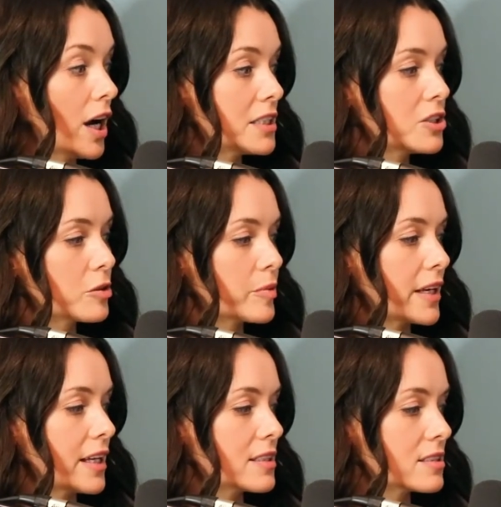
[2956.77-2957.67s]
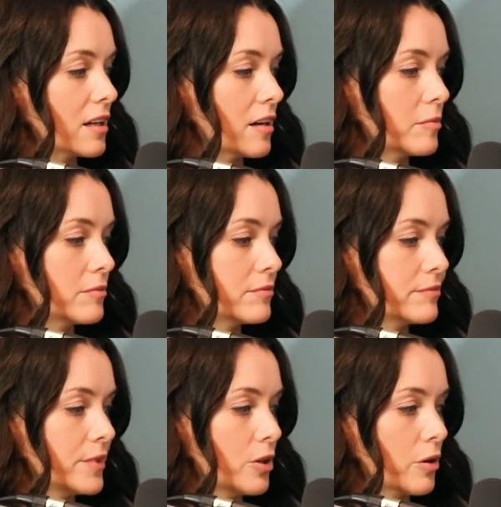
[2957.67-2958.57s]
a dinner plate,
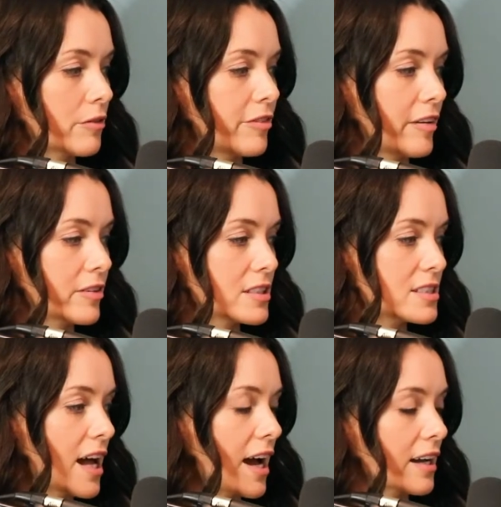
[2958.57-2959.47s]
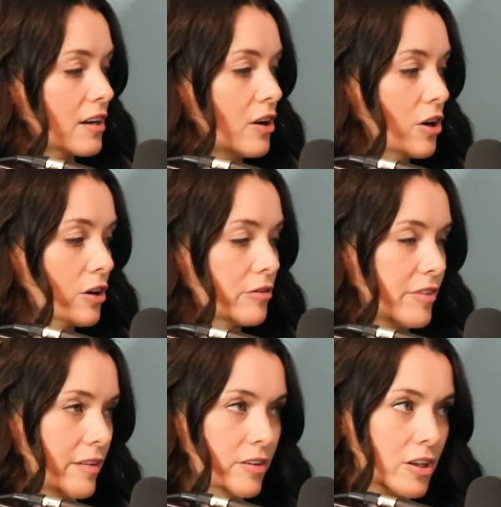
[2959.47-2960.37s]
her favorite snack, her
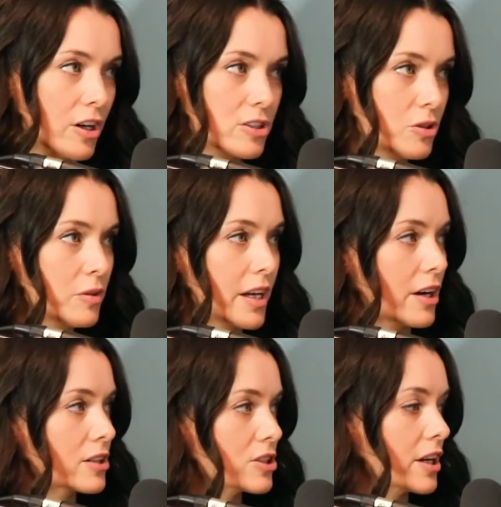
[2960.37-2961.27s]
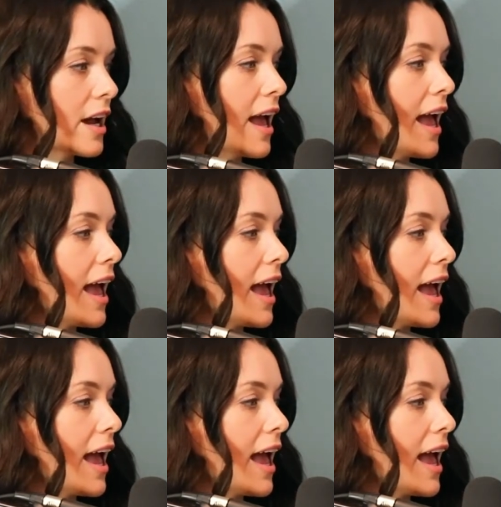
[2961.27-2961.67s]
favorite cartoon character.